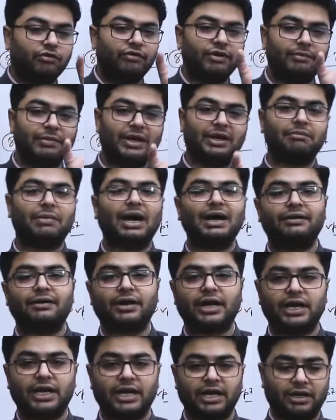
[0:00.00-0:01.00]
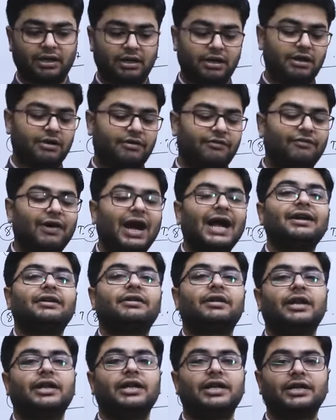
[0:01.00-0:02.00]
do we mean by training? Why
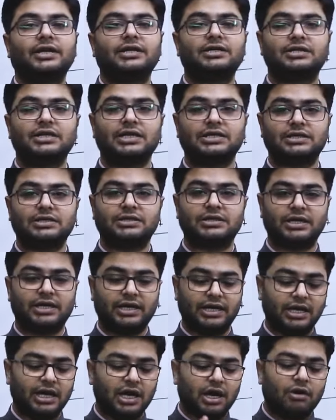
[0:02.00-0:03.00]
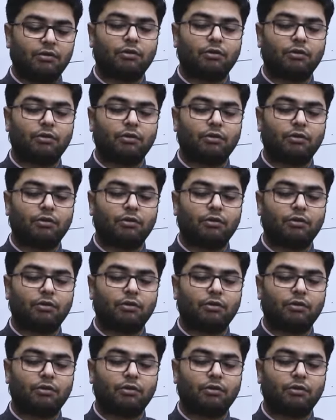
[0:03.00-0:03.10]
training is necessary?